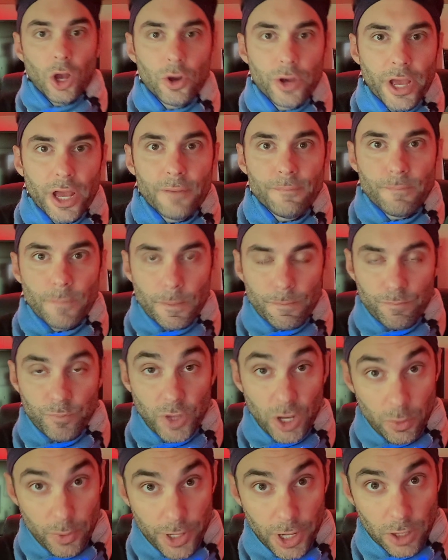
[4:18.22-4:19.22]
Okay,
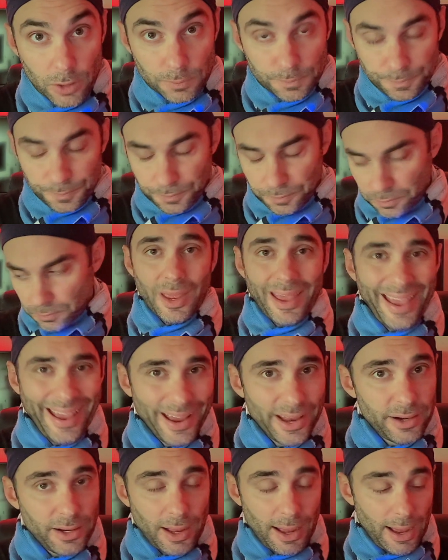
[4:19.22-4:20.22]
here we go.
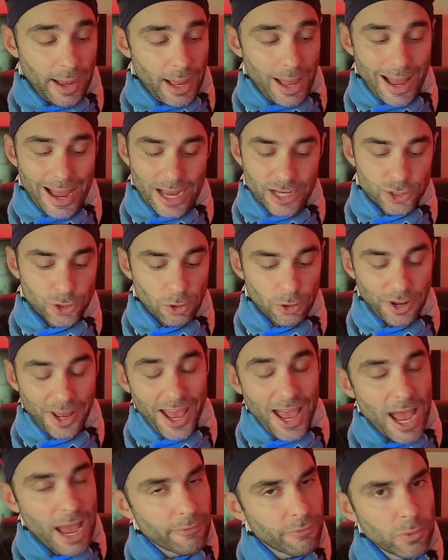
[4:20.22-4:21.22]
And I told
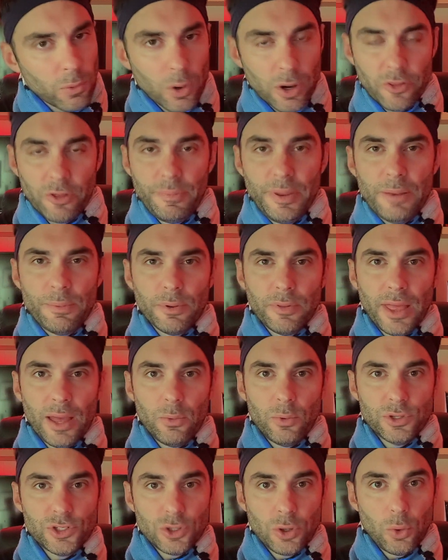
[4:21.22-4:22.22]
every one of the people that
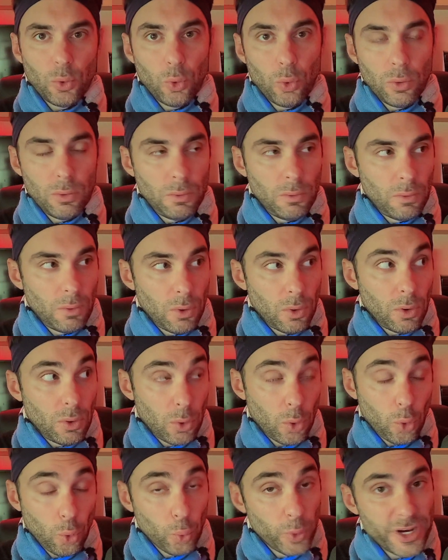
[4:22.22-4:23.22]
was
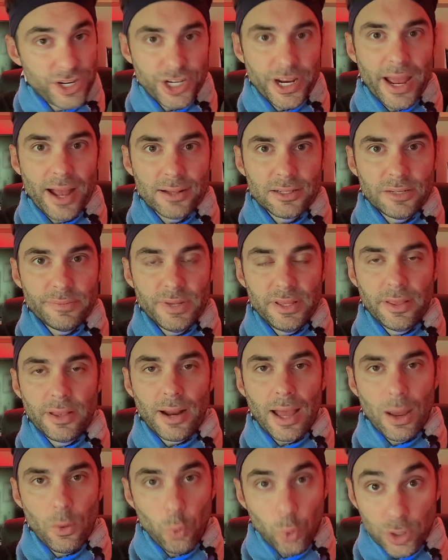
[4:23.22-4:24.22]
reaching out to me that
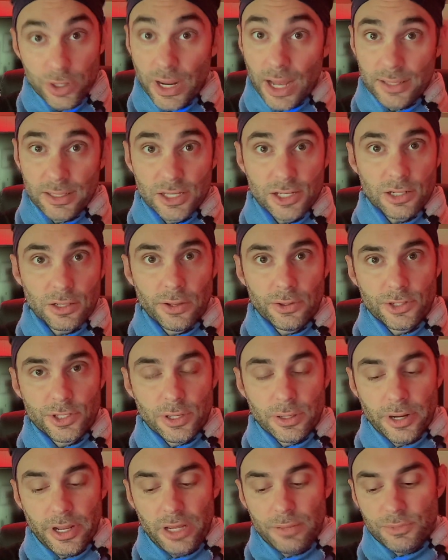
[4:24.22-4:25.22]
I would not disclose
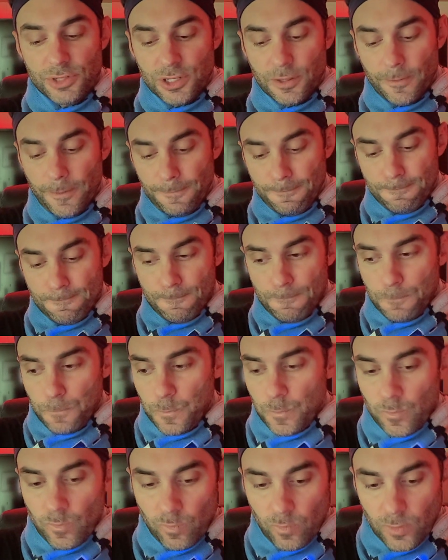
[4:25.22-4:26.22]
their names.
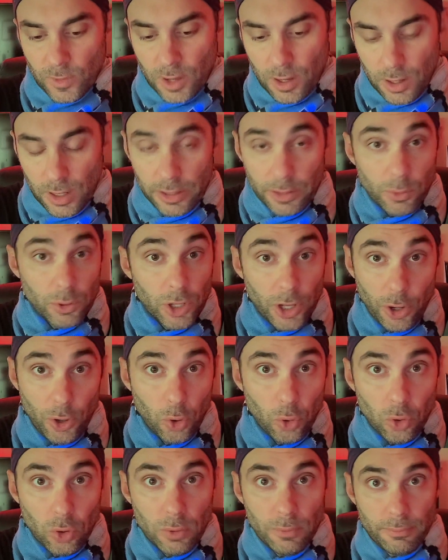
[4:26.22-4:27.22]
And they were like,
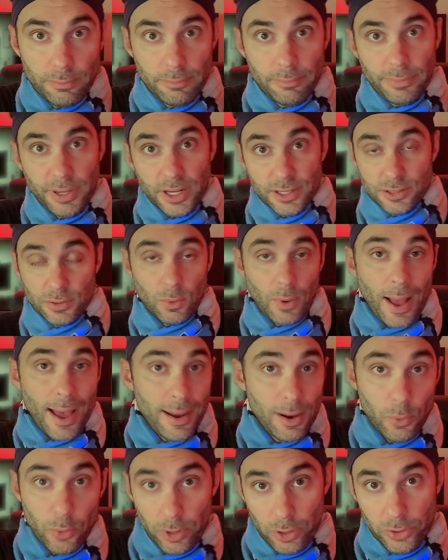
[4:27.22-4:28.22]
cool, because I
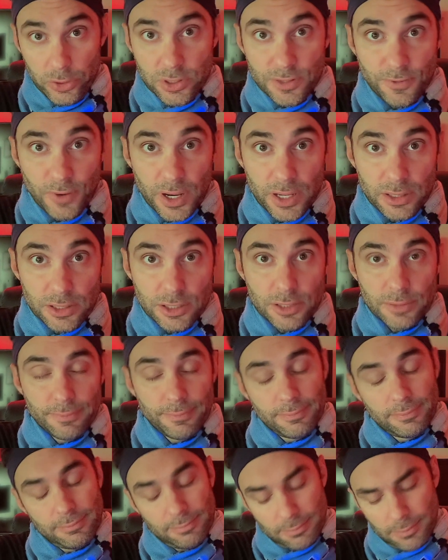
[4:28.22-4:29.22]
don't want to lose friends.
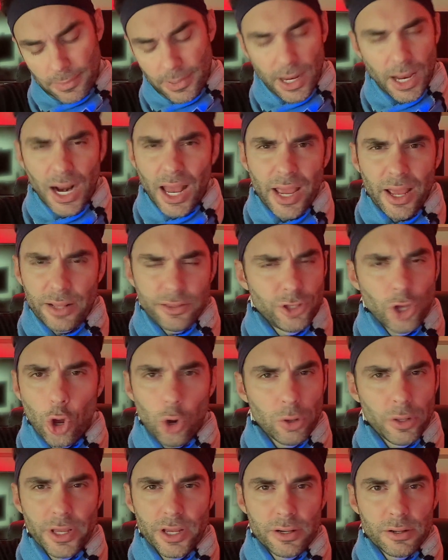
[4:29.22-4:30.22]
And I
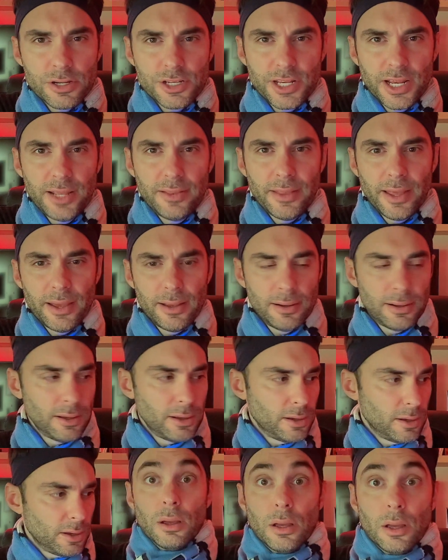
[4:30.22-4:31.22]
totally understand that.
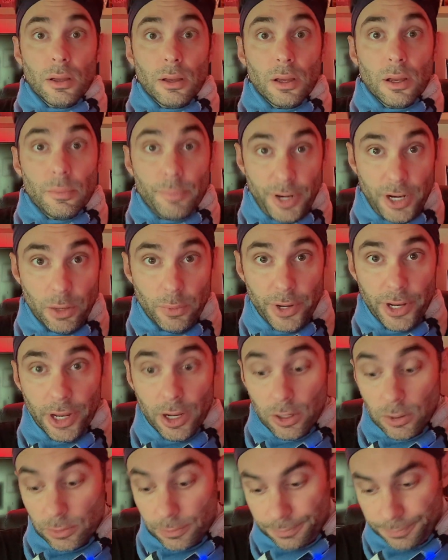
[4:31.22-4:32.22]
But here we
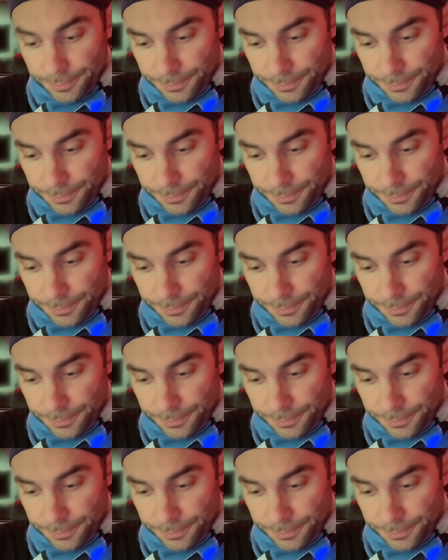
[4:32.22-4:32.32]
go.